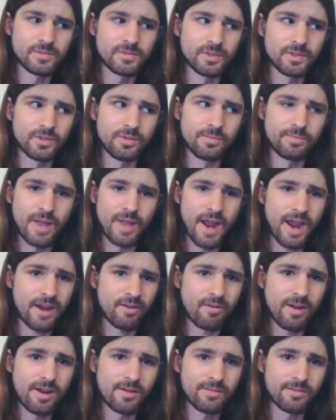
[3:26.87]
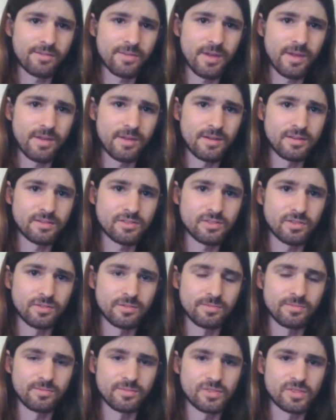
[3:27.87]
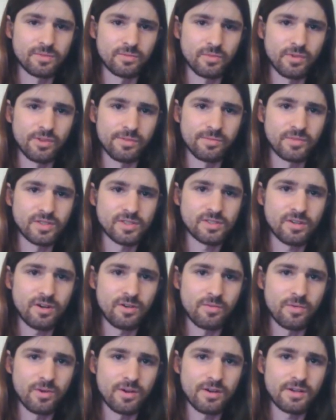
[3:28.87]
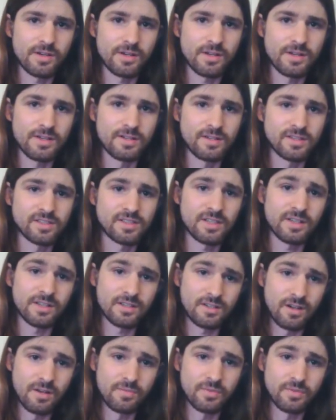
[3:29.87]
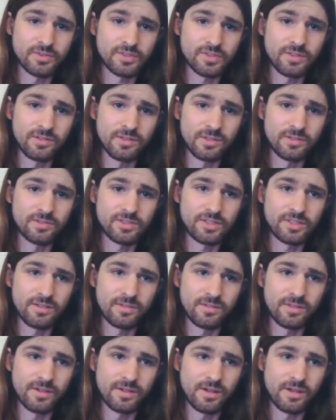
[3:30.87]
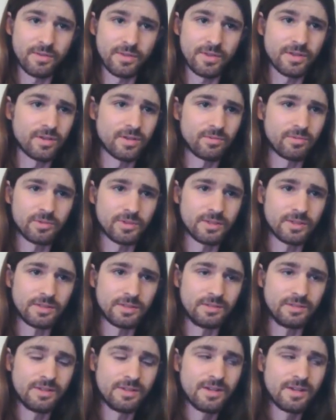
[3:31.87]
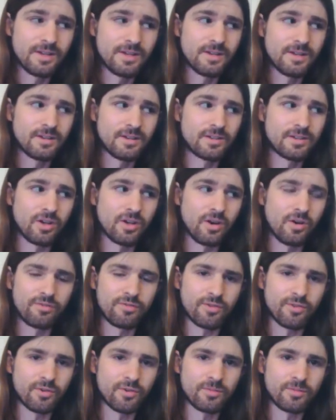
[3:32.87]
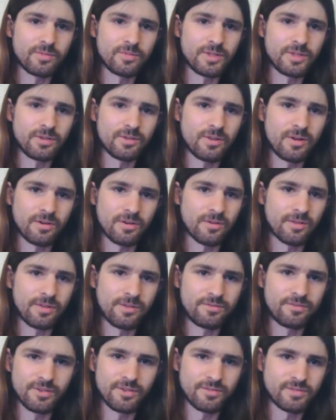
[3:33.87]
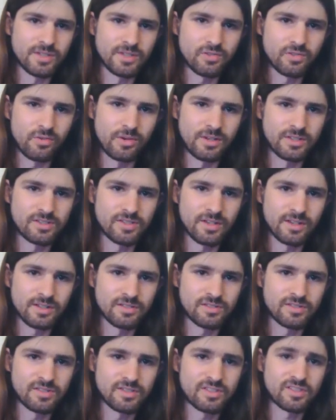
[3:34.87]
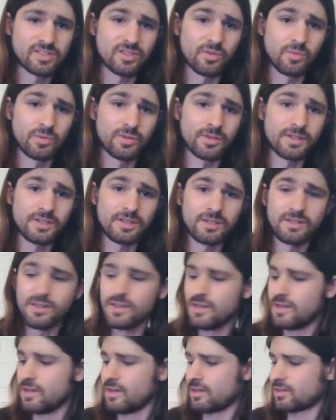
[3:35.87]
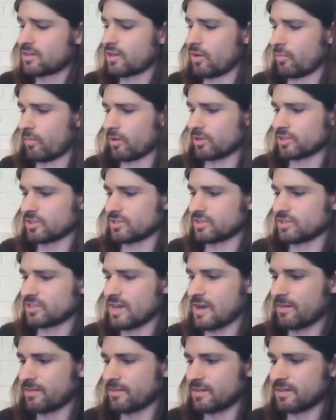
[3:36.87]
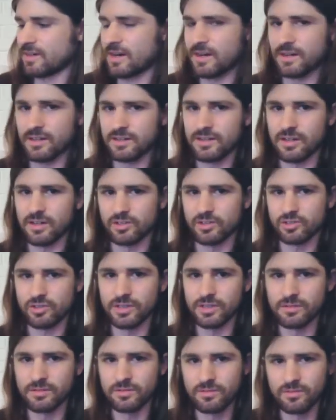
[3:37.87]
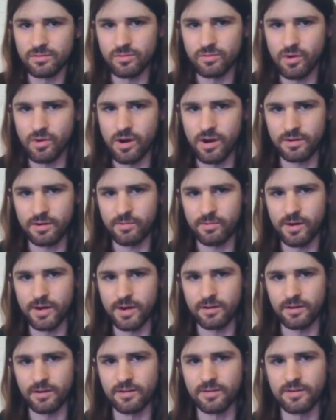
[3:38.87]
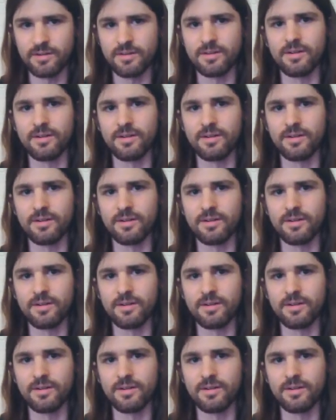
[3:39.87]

little background things or some rhythm guitar work. He does get a couple solos here and there, but they don't really go for, longer than 15, 20 seconds. This is a really commercial sounding kind of country rock record.